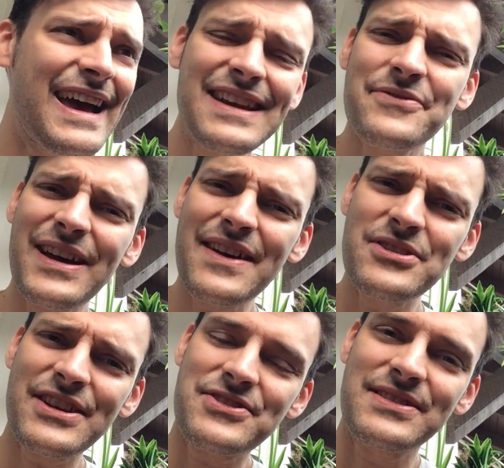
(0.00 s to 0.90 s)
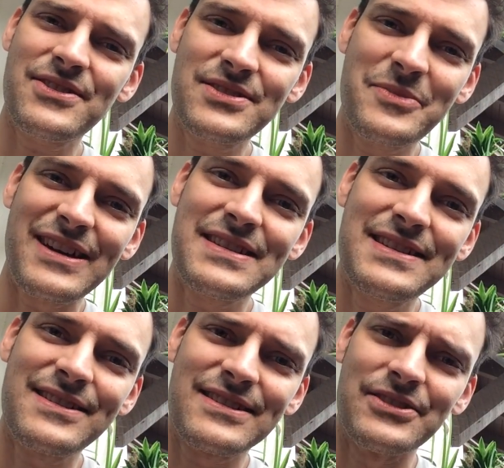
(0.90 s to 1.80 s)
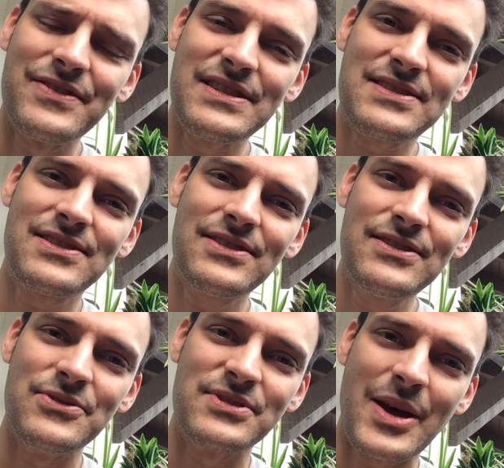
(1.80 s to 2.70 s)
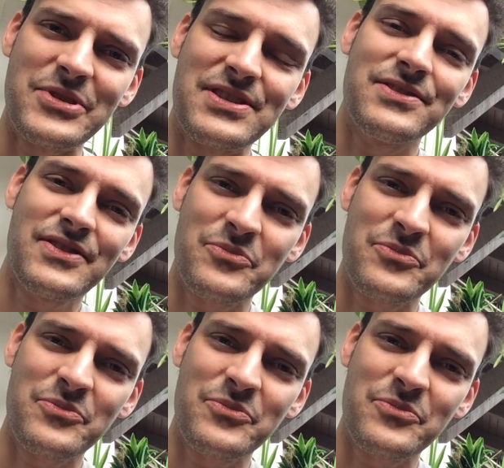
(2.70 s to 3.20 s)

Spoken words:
And if I haven't actually talked about it here on these good news episodes,